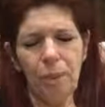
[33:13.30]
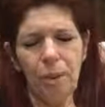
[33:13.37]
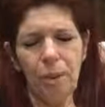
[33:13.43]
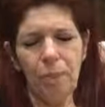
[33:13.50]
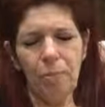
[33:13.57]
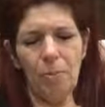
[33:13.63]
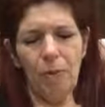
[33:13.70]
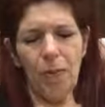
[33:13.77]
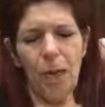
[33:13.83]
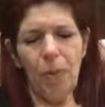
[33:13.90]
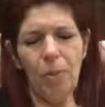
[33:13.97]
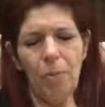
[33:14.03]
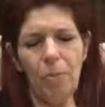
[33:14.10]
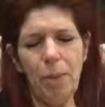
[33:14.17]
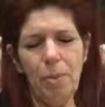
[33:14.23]
But I
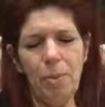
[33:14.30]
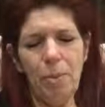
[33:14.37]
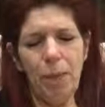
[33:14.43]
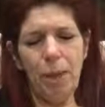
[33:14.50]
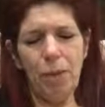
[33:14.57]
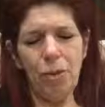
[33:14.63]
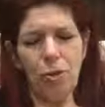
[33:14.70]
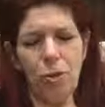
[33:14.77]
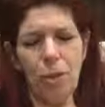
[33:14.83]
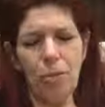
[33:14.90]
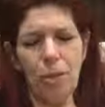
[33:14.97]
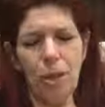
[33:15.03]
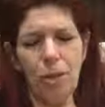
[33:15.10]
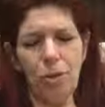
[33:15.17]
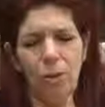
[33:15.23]
remember that dream,
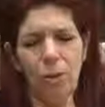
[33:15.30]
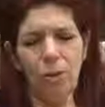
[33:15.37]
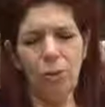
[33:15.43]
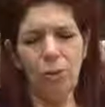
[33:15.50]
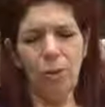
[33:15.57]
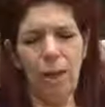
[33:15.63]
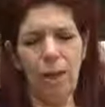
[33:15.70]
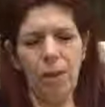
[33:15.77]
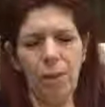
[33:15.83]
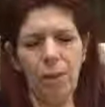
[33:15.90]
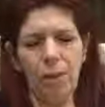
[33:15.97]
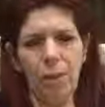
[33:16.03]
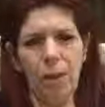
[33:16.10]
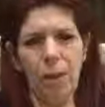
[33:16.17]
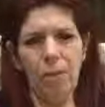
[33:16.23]
and I told Faith,
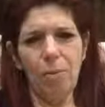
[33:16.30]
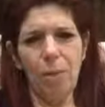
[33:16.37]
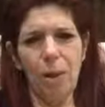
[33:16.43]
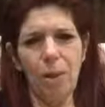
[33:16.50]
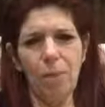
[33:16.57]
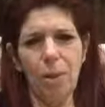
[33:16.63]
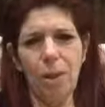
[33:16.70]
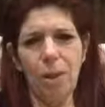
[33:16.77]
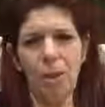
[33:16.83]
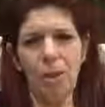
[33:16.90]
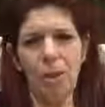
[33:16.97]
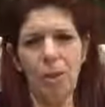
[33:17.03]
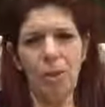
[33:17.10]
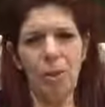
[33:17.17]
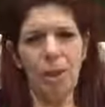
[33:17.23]
and Faith made me tell
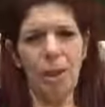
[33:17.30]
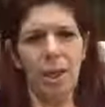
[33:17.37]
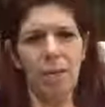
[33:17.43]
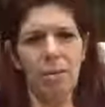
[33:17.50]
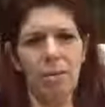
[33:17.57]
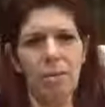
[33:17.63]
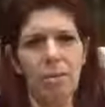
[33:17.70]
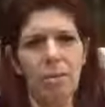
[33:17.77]
you and Les.